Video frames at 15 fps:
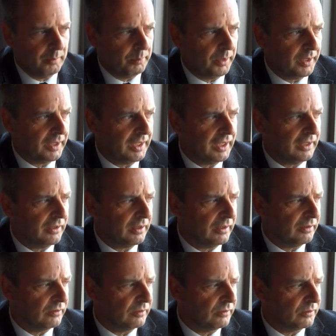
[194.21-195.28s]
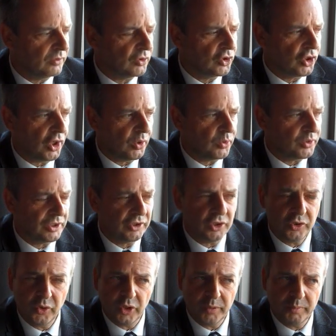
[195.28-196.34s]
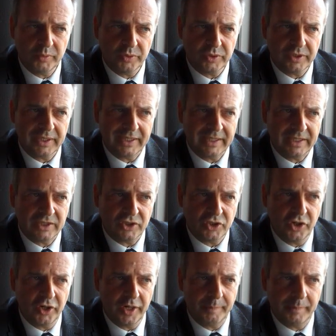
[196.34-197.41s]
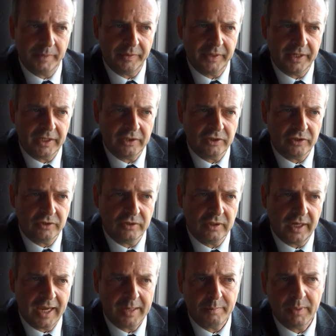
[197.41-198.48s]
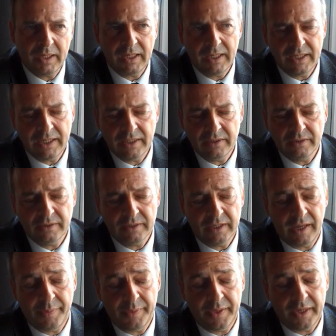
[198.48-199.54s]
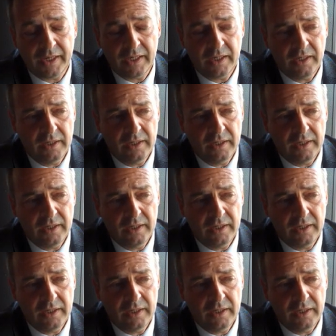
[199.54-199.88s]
but he shows in the documents that it's time that they came clean and they